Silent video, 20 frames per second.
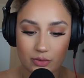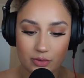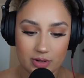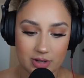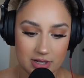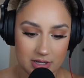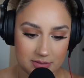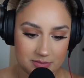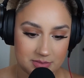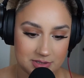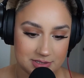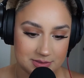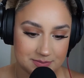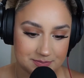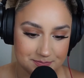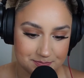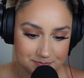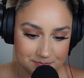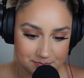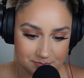cups,
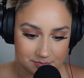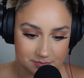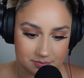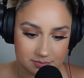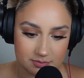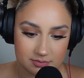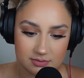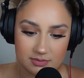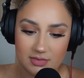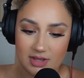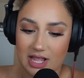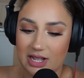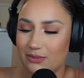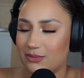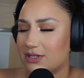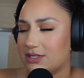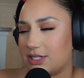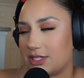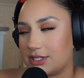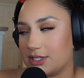I
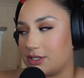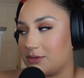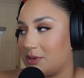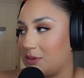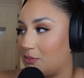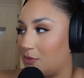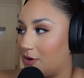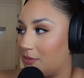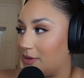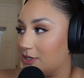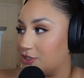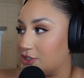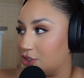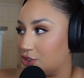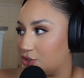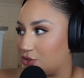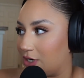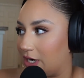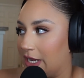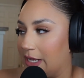want to talk a little bit more about your
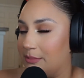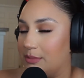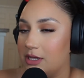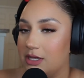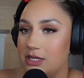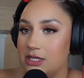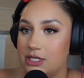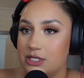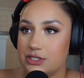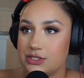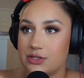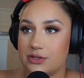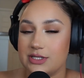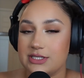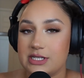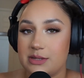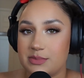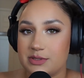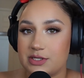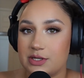tribe. So
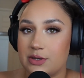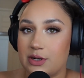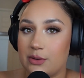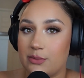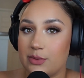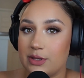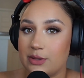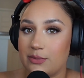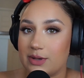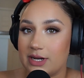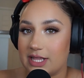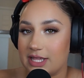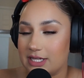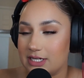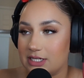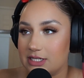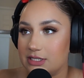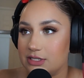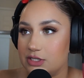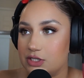this episode, I really want to get
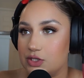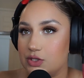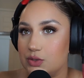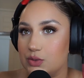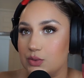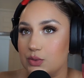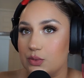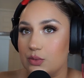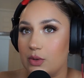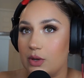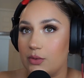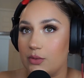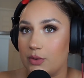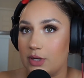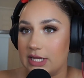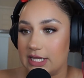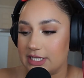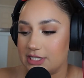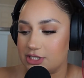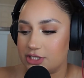into a
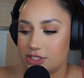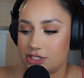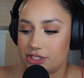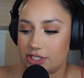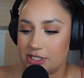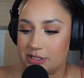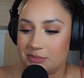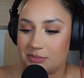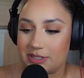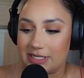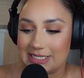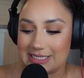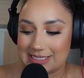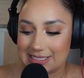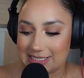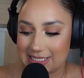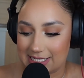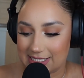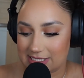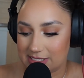relationship
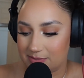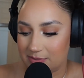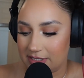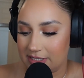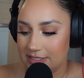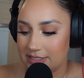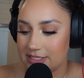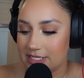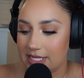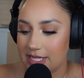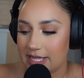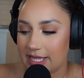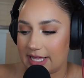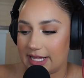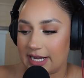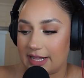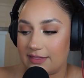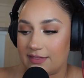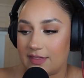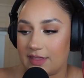assessment.
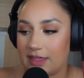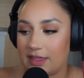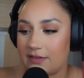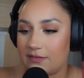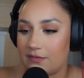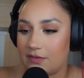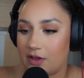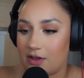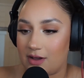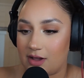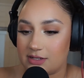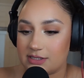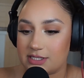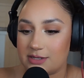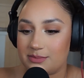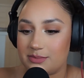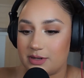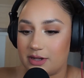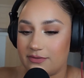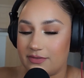And I think the
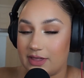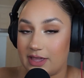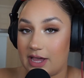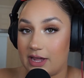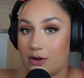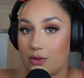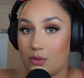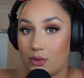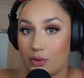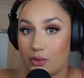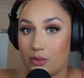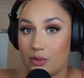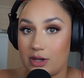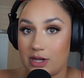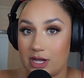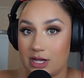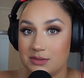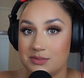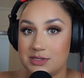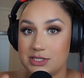concept of the categorical
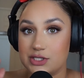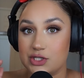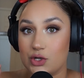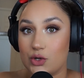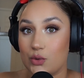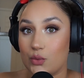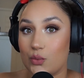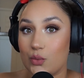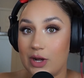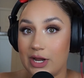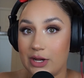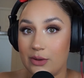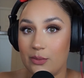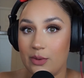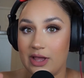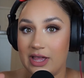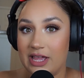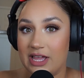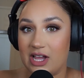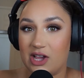cups is a great
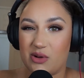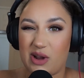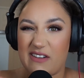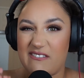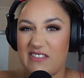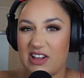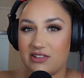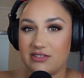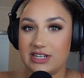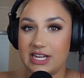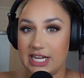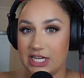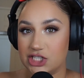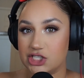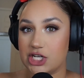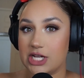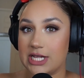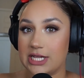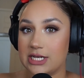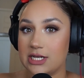
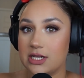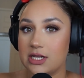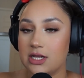foundation,